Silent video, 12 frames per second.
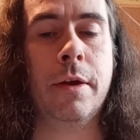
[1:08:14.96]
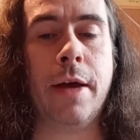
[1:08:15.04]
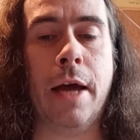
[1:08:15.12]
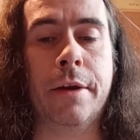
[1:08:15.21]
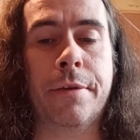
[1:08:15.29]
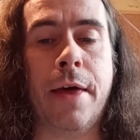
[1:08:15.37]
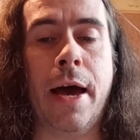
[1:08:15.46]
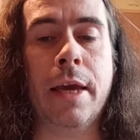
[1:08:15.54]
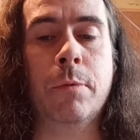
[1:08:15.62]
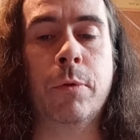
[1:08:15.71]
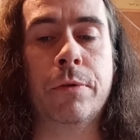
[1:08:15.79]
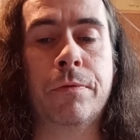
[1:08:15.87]
and
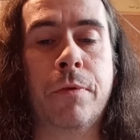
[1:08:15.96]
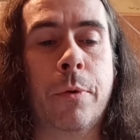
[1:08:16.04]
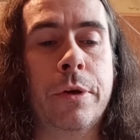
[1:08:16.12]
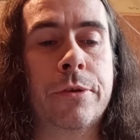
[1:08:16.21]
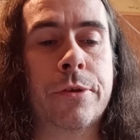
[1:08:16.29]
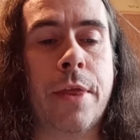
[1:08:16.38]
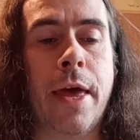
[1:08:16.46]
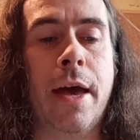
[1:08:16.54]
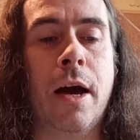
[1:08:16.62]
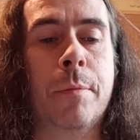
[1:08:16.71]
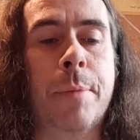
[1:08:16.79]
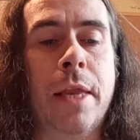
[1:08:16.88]
they would voice
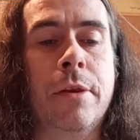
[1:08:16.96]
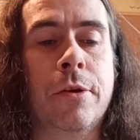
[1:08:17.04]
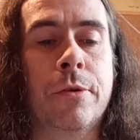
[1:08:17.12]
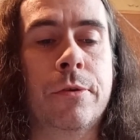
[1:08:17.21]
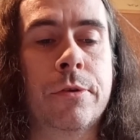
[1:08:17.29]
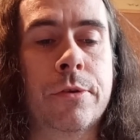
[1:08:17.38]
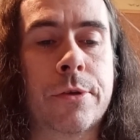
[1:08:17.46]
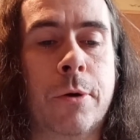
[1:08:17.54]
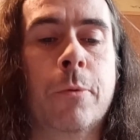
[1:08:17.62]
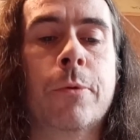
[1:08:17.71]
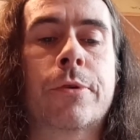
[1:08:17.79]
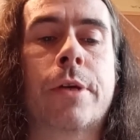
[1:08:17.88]
their opinions
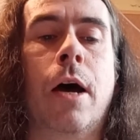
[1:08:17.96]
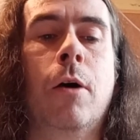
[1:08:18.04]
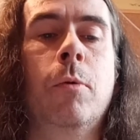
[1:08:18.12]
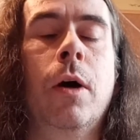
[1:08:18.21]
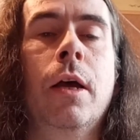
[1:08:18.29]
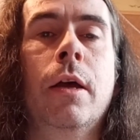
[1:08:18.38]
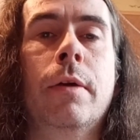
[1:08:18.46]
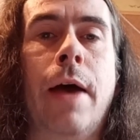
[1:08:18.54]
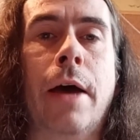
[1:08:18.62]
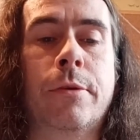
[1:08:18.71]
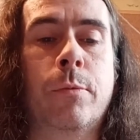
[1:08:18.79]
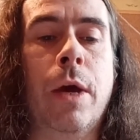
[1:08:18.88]
also
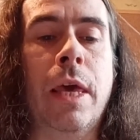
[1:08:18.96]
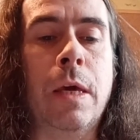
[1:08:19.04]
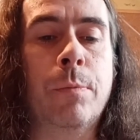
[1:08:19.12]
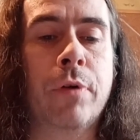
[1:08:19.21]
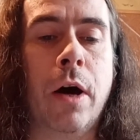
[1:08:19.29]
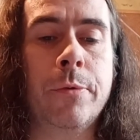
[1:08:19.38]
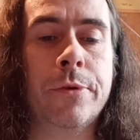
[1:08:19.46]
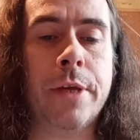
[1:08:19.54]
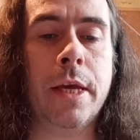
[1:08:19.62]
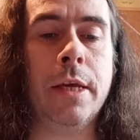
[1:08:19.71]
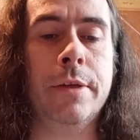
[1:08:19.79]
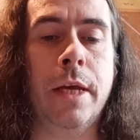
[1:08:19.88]
as we
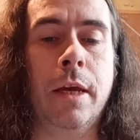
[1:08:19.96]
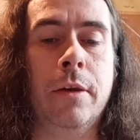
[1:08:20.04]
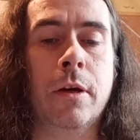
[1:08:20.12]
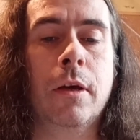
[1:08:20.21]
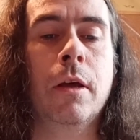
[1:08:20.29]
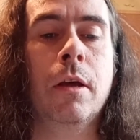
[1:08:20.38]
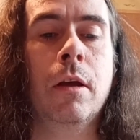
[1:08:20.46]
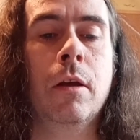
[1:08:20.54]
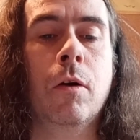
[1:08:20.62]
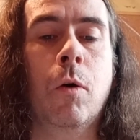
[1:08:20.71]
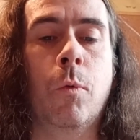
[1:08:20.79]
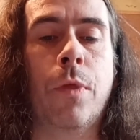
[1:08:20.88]
proceeded,
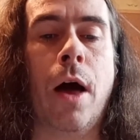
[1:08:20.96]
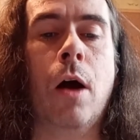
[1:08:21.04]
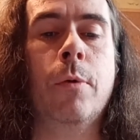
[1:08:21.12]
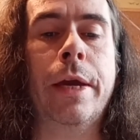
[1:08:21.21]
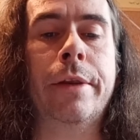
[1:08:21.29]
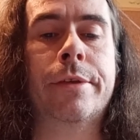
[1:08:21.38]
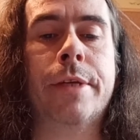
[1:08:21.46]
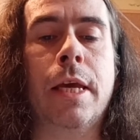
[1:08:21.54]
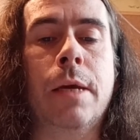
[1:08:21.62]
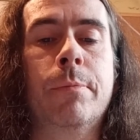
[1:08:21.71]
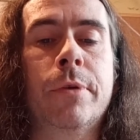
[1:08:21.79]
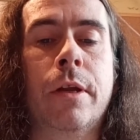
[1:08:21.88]
although it
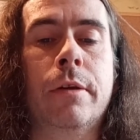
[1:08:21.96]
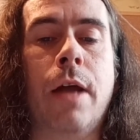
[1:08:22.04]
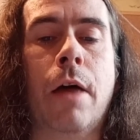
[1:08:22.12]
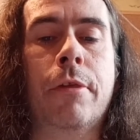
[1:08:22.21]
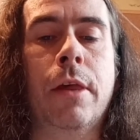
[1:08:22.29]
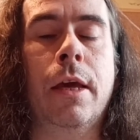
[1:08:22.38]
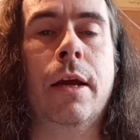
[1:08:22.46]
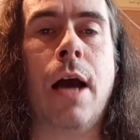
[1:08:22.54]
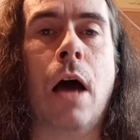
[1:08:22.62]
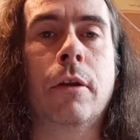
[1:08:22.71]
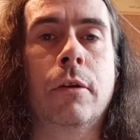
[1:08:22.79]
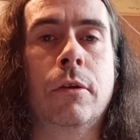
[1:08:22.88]
seemed nothing
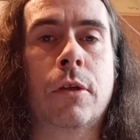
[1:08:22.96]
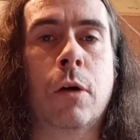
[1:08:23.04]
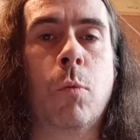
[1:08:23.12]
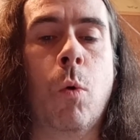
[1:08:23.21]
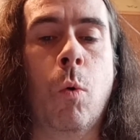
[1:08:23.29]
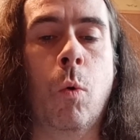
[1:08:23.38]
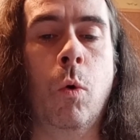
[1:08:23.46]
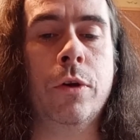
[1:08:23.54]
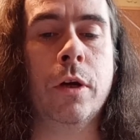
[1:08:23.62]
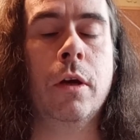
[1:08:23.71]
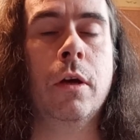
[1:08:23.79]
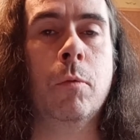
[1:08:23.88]

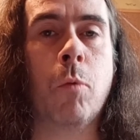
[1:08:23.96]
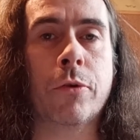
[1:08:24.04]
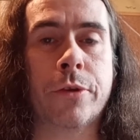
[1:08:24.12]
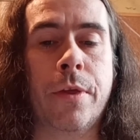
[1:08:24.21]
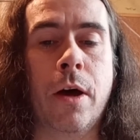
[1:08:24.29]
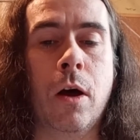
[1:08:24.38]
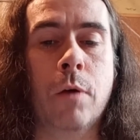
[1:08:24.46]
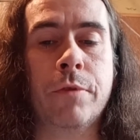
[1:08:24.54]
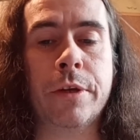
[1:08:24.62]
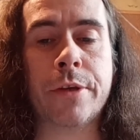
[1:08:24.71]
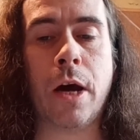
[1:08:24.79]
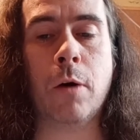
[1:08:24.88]
untoward was the
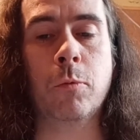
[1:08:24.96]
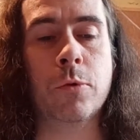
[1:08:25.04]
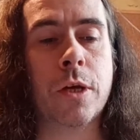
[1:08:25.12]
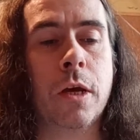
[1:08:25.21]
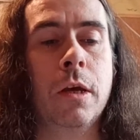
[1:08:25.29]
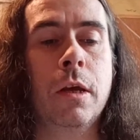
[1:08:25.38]
result.